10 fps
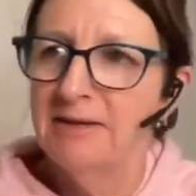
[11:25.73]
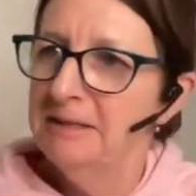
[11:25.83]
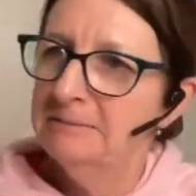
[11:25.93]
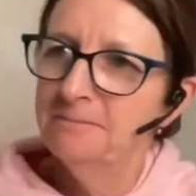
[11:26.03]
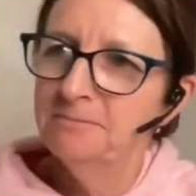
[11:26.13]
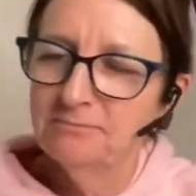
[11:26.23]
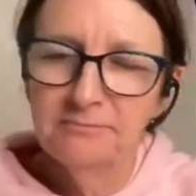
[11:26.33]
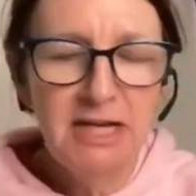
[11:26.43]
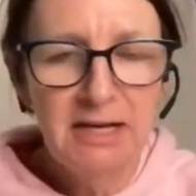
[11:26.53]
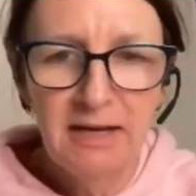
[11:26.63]
ran out
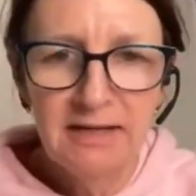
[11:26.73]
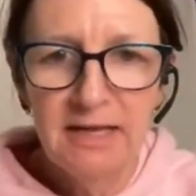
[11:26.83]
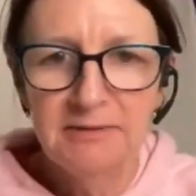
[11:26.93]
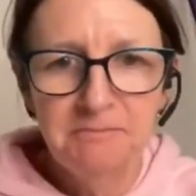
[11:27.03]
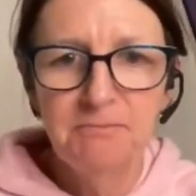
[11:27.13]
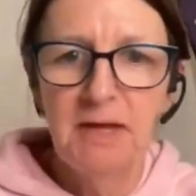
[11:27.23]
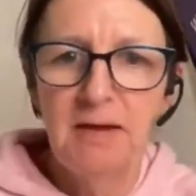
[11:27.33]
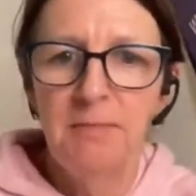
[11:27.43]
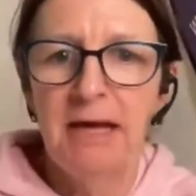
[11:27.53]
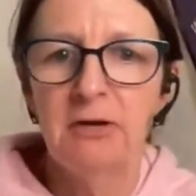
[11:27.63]
again, and back
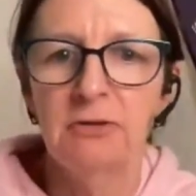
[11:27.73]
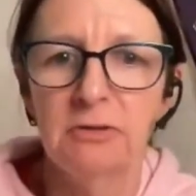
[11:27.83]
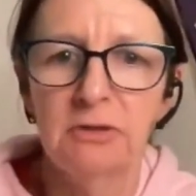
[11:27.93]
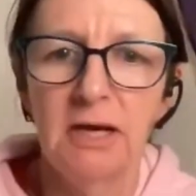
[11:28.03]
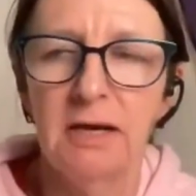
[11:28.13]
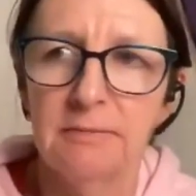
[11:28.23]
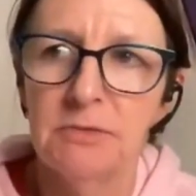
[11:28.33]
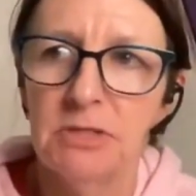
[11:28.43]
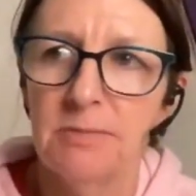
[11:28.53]
on to the path.